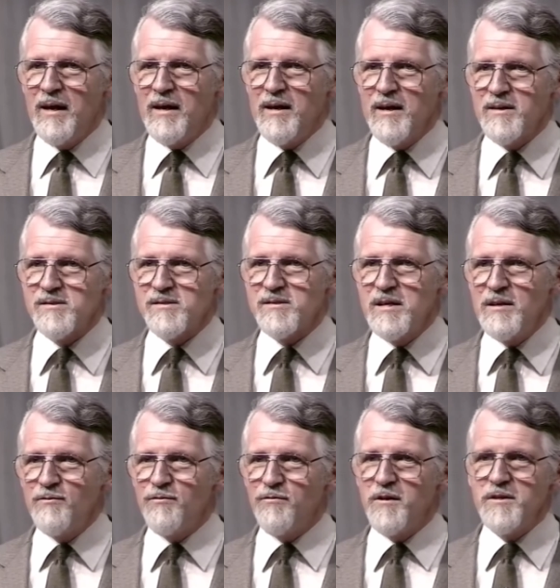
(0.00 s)
He has
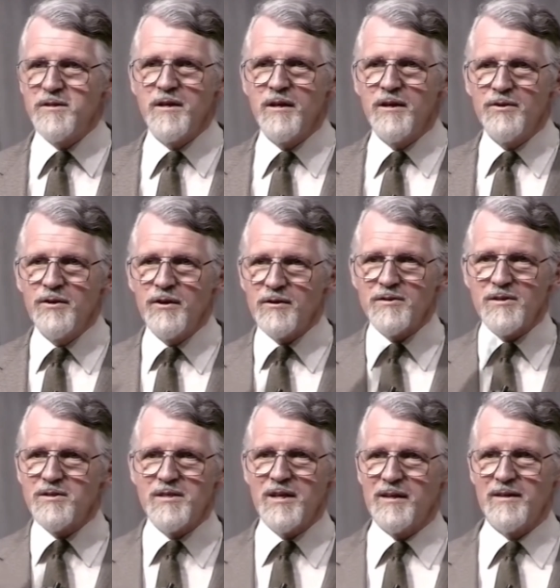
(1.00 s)
seen fit not
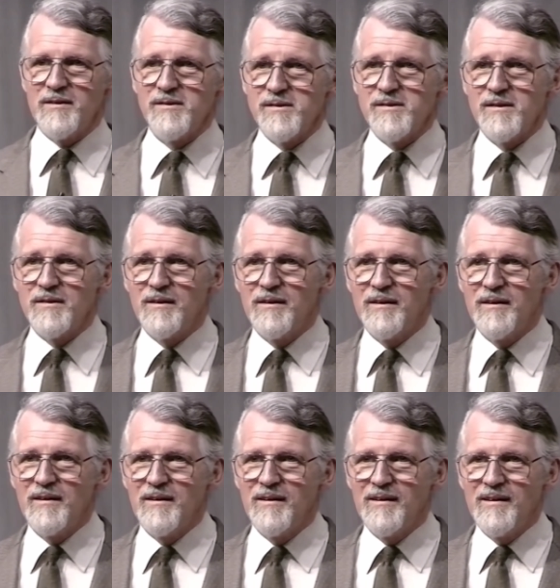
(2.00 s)
to tell us,
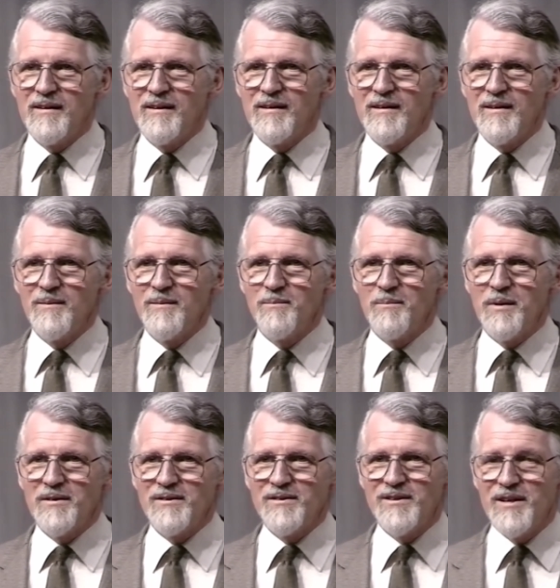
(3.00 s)

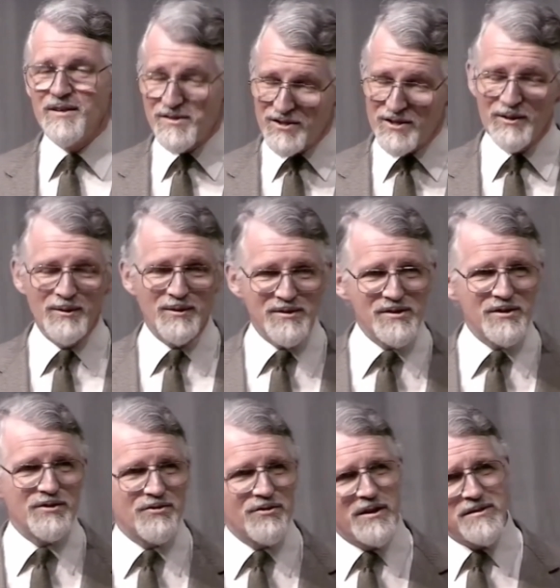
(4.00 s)
but He's told us
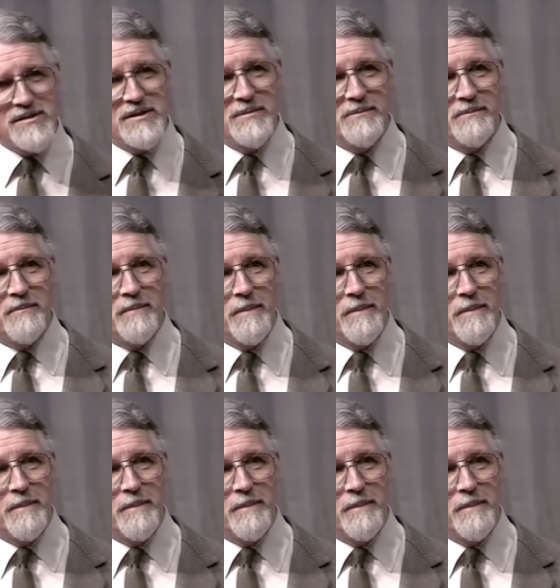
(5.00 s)
to trust Him.